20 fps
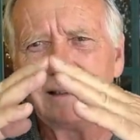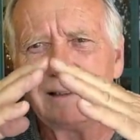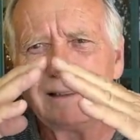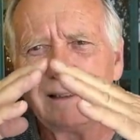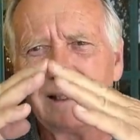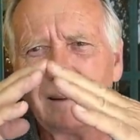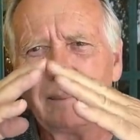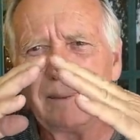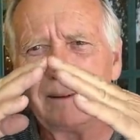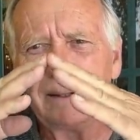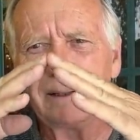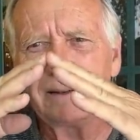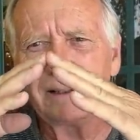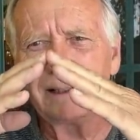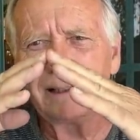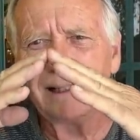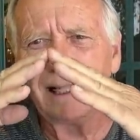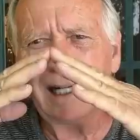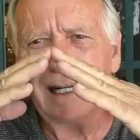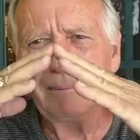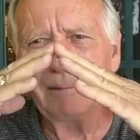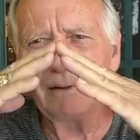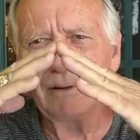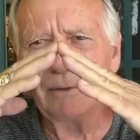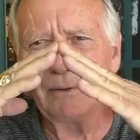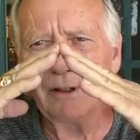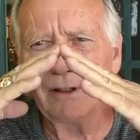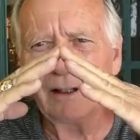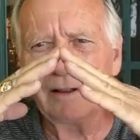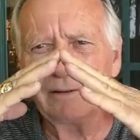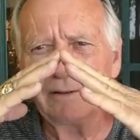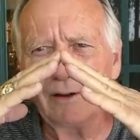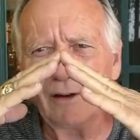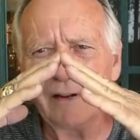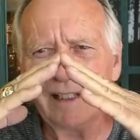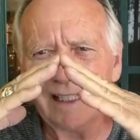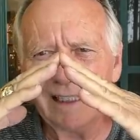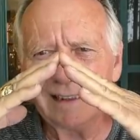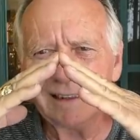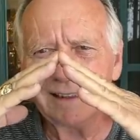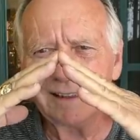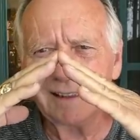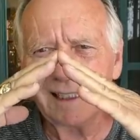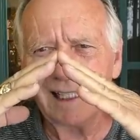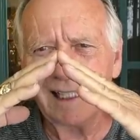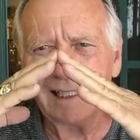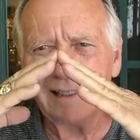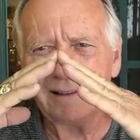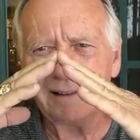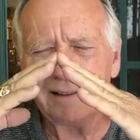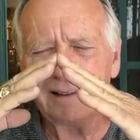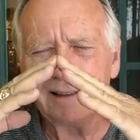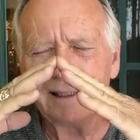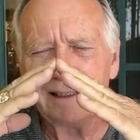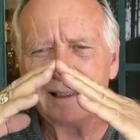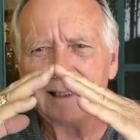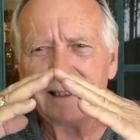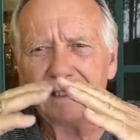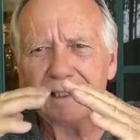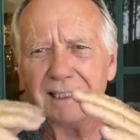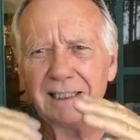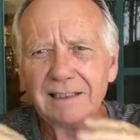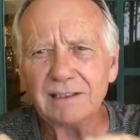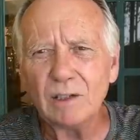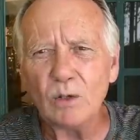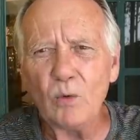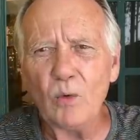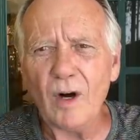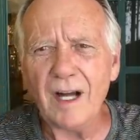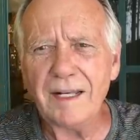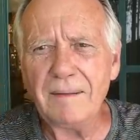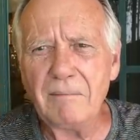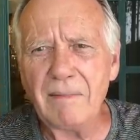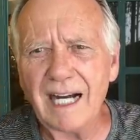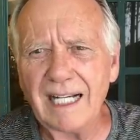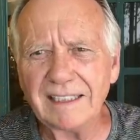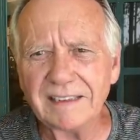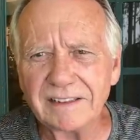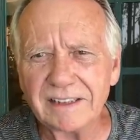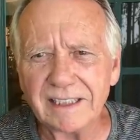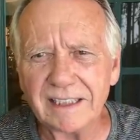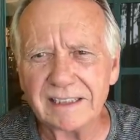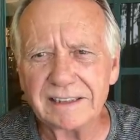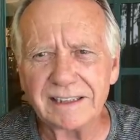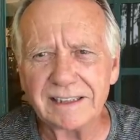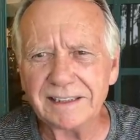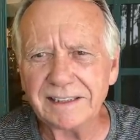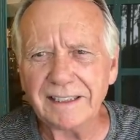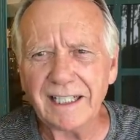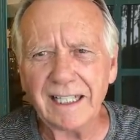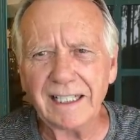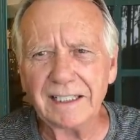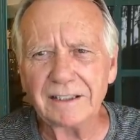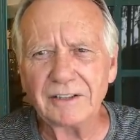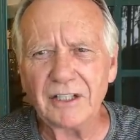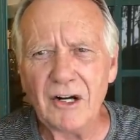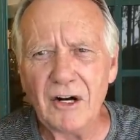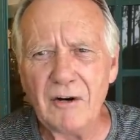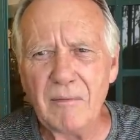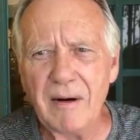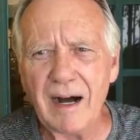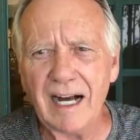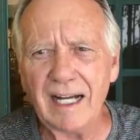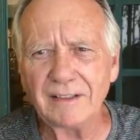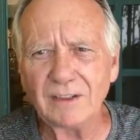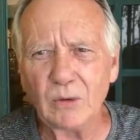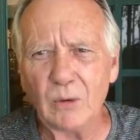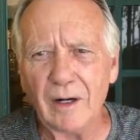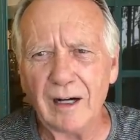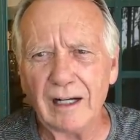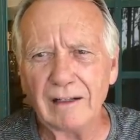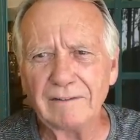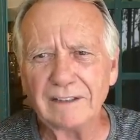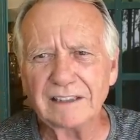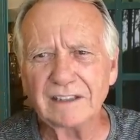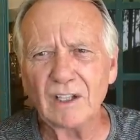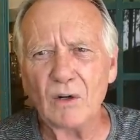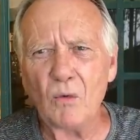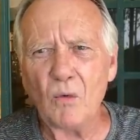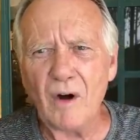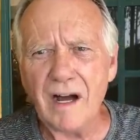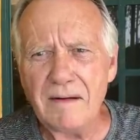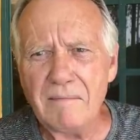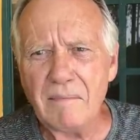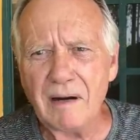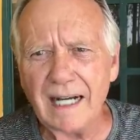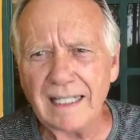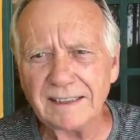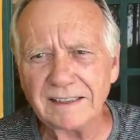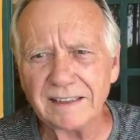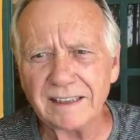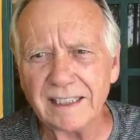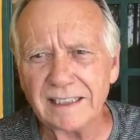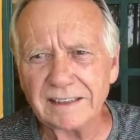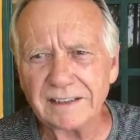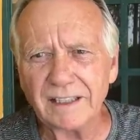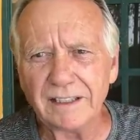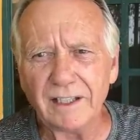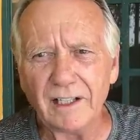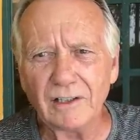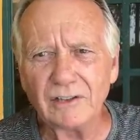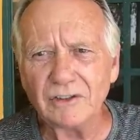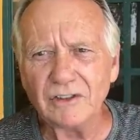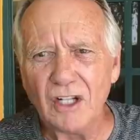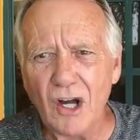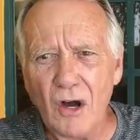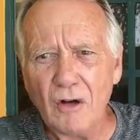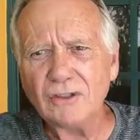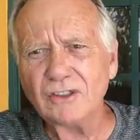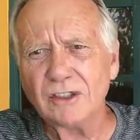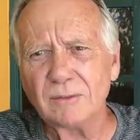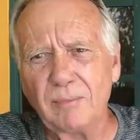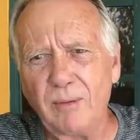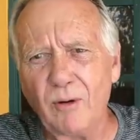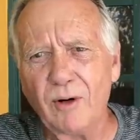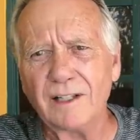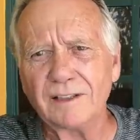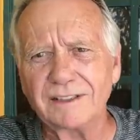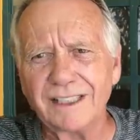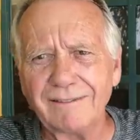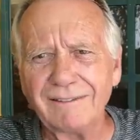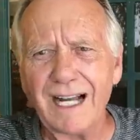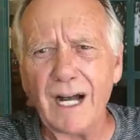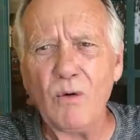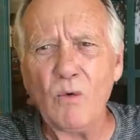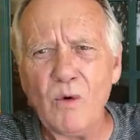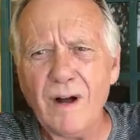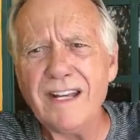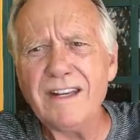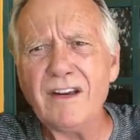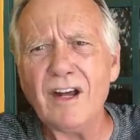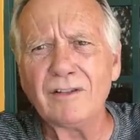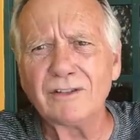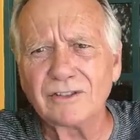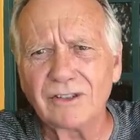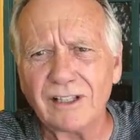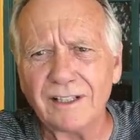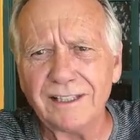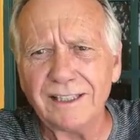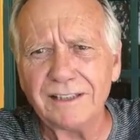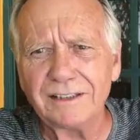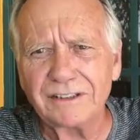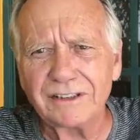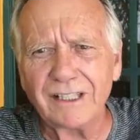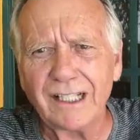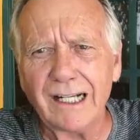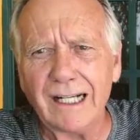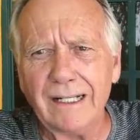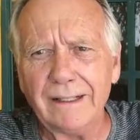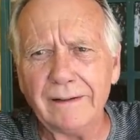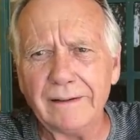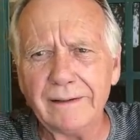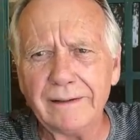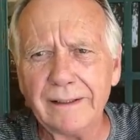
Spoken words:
up here at the top of the roof on the inside, is a 1x6. It's not a 2x12. It's a 1x6, and there's no supports. I've got windows on each side.